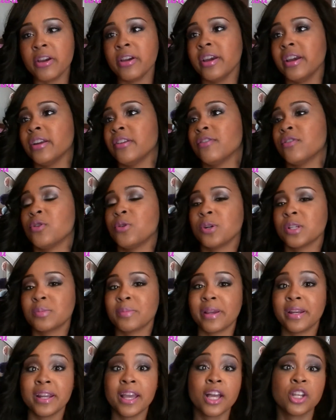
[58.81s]
and of course
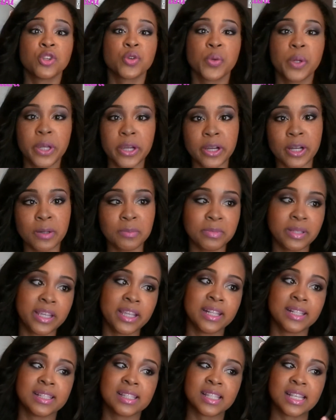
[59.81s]
my natural hair
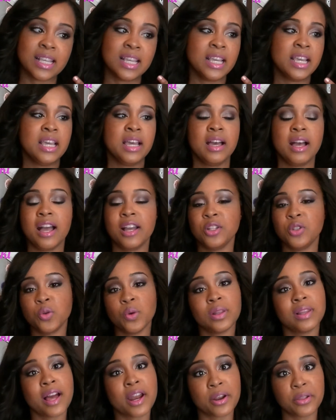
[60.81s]
updates. I do a
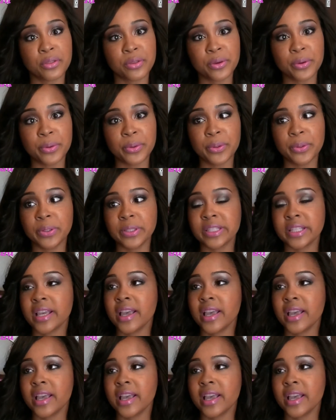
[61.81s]
lot of those.